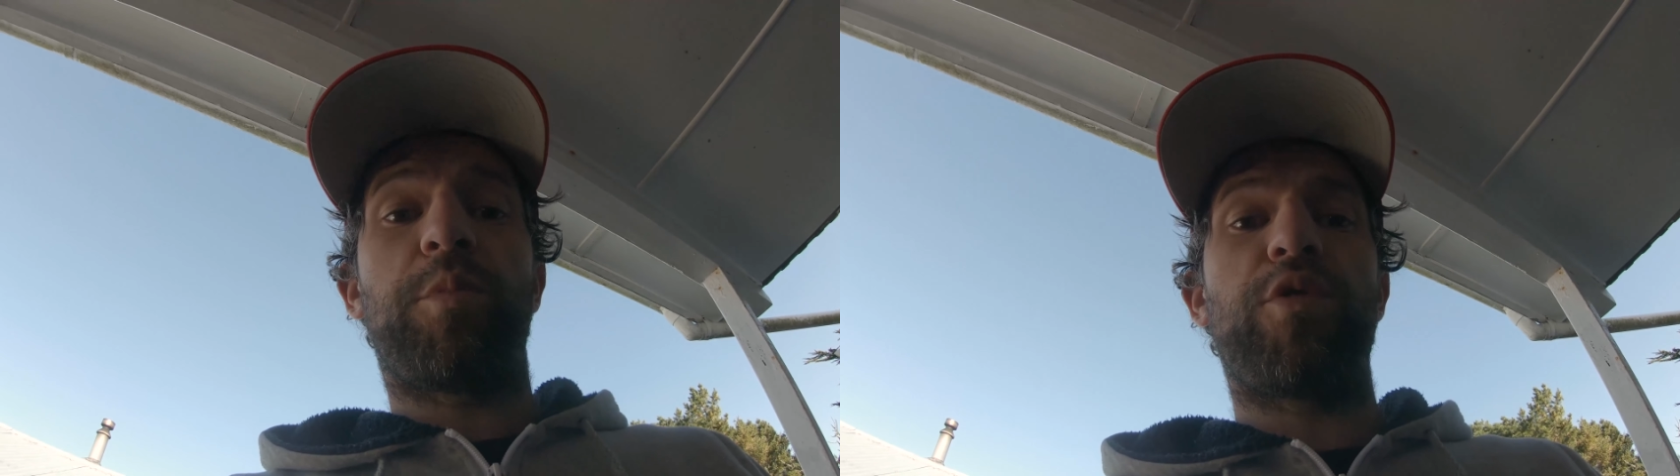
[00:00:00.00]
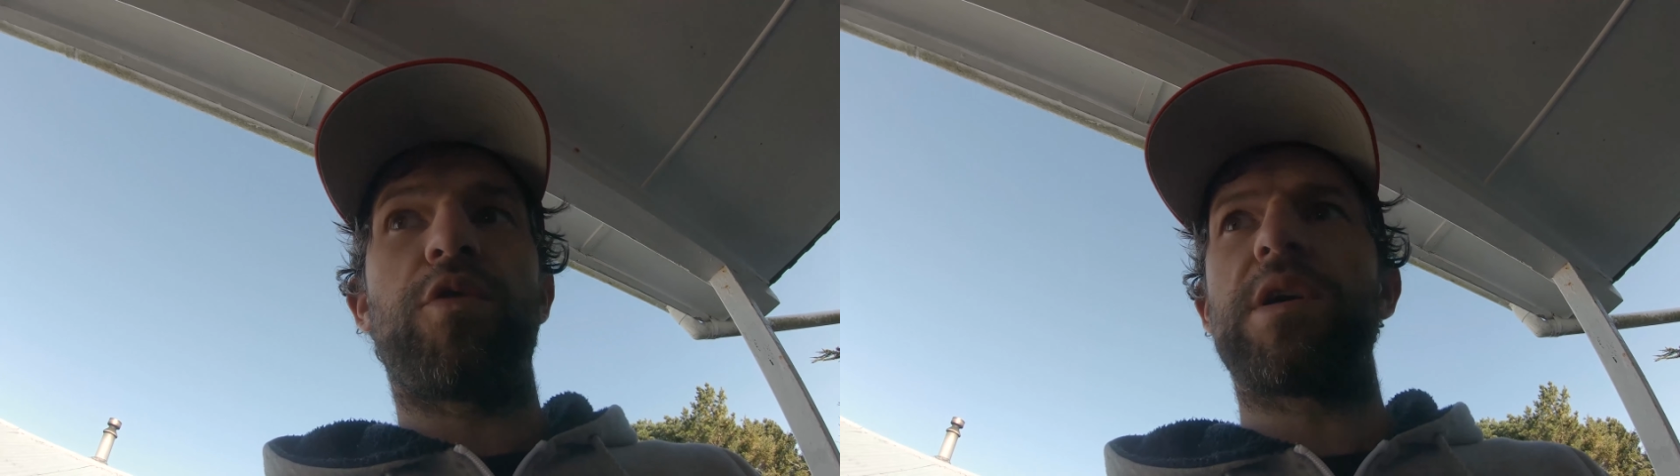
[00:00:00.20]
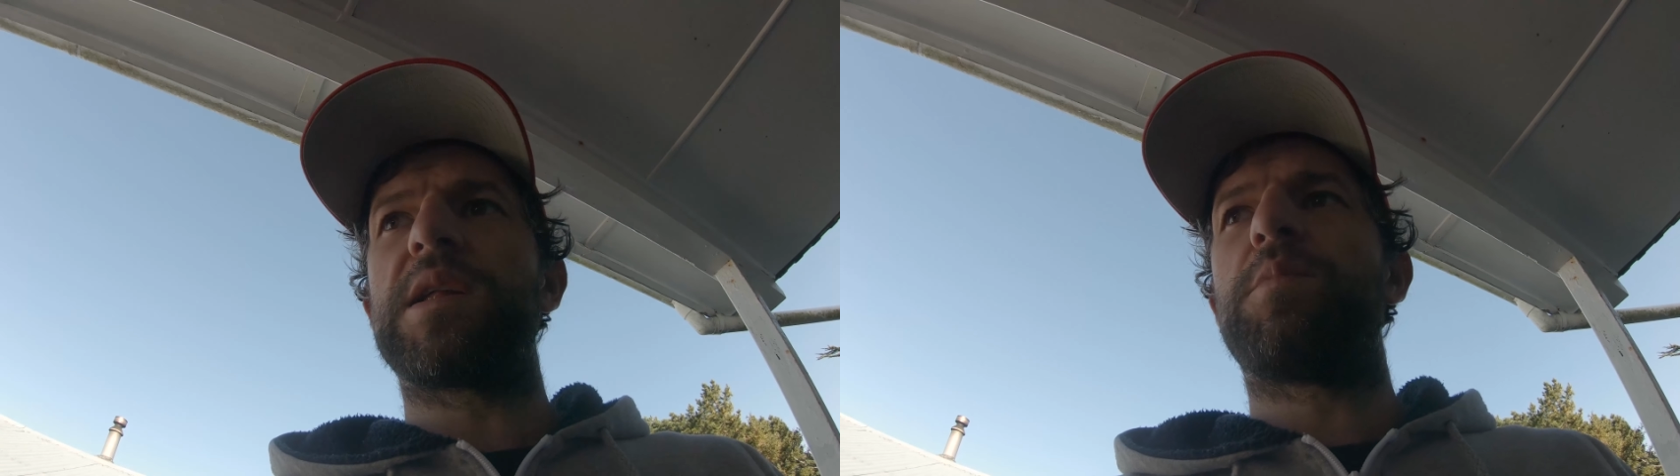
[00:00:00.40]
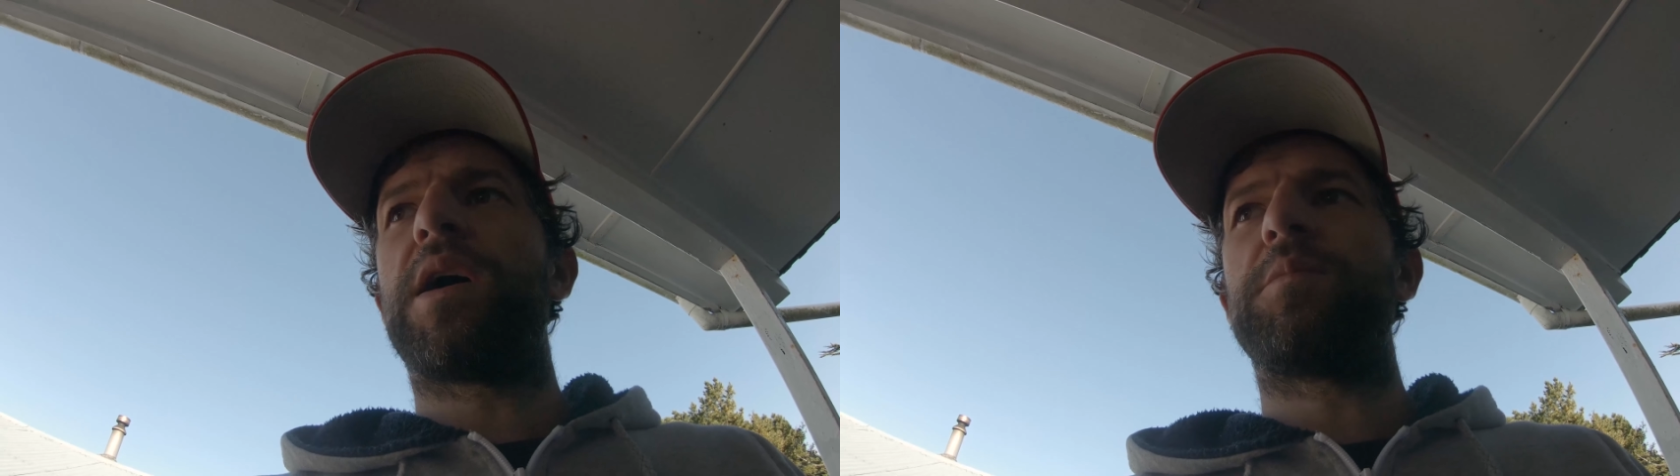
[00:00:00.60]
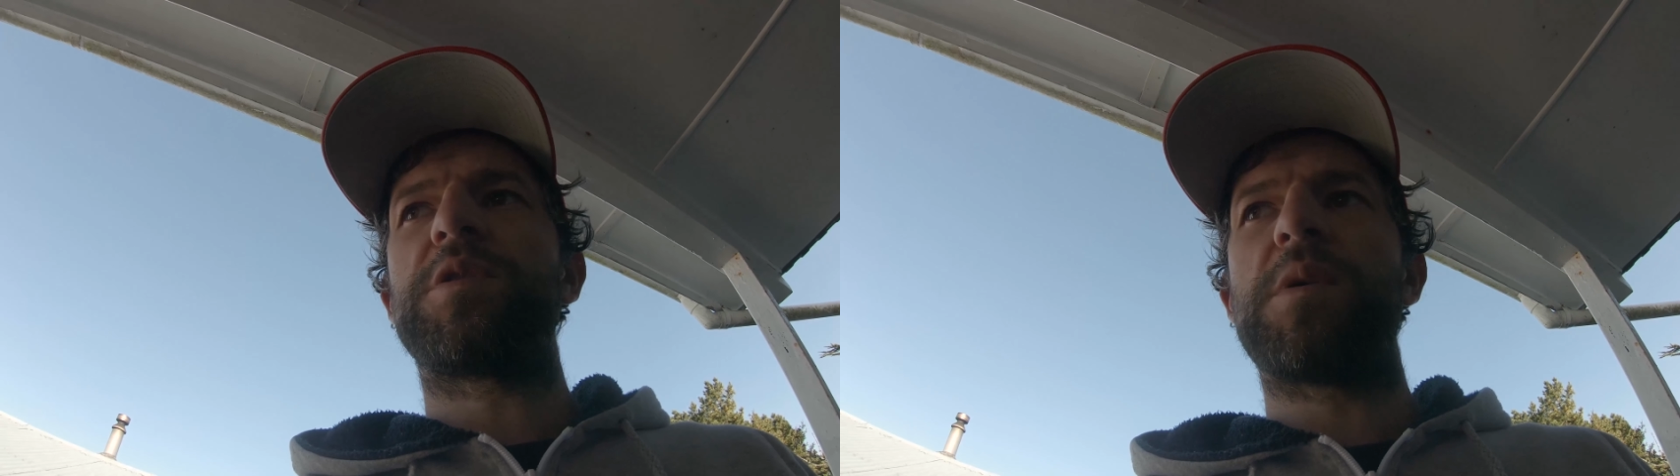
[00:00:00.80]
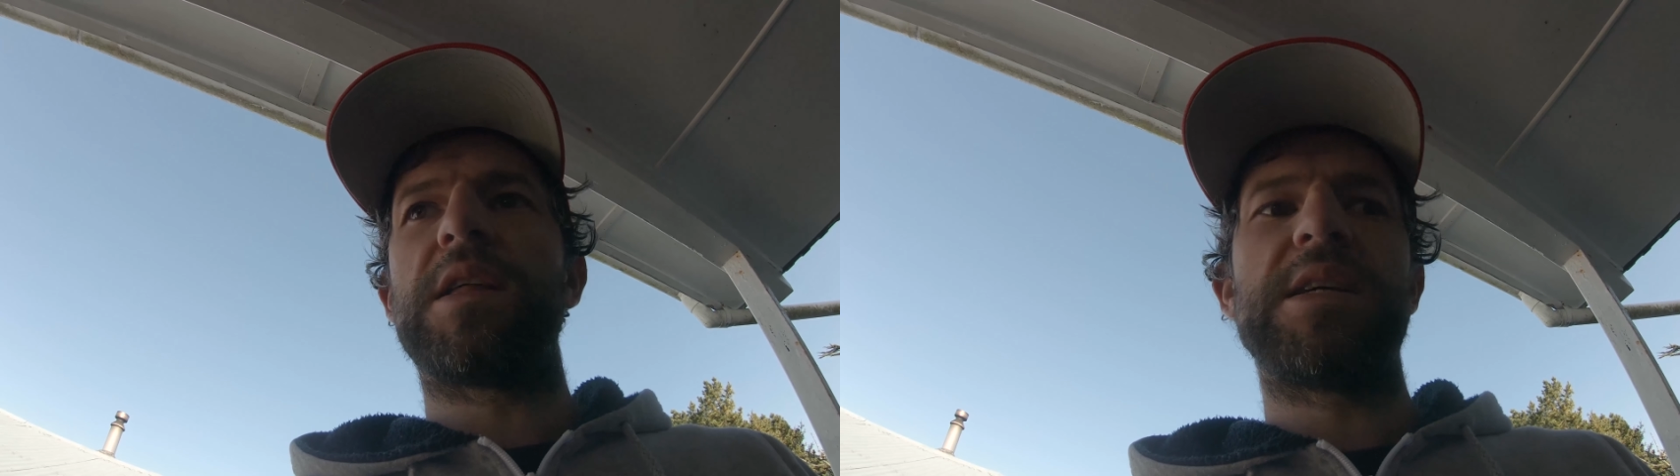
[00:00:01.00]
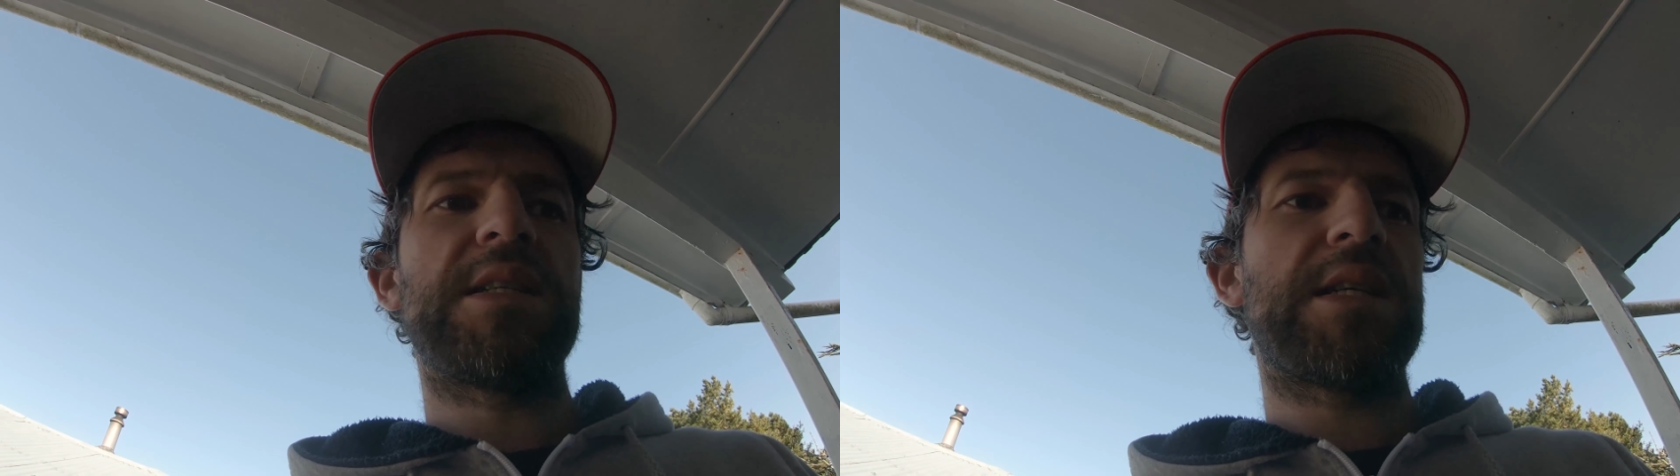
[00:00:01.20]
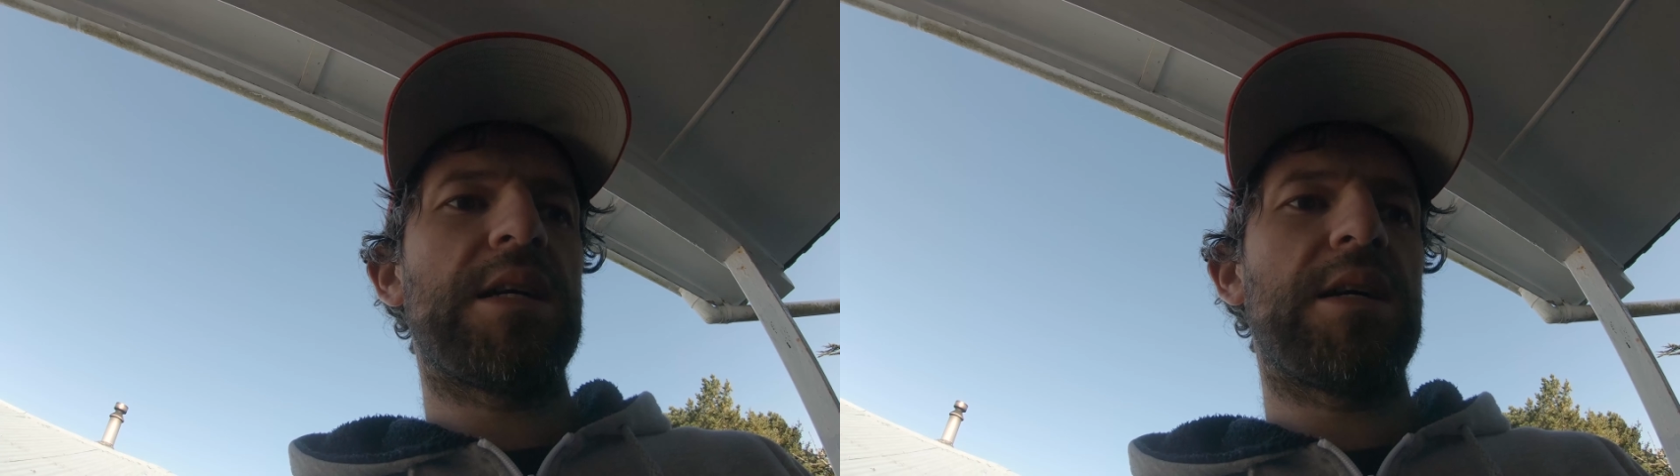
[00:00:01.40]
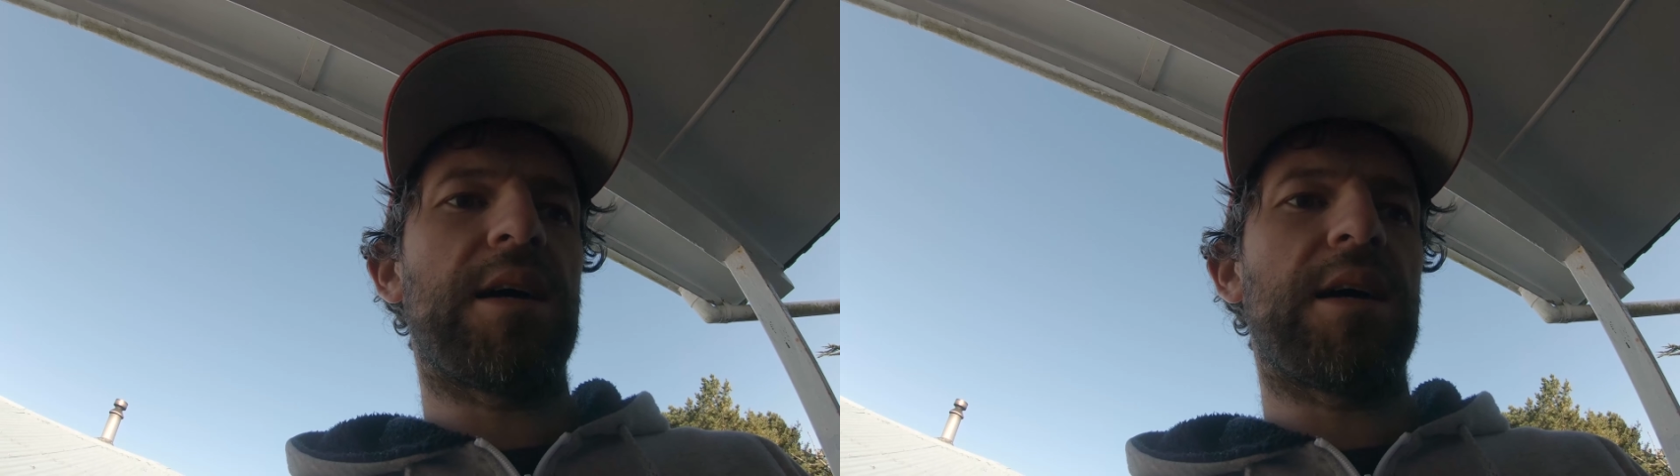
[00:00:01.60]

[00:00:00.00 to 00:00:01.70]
pretty pumped about this.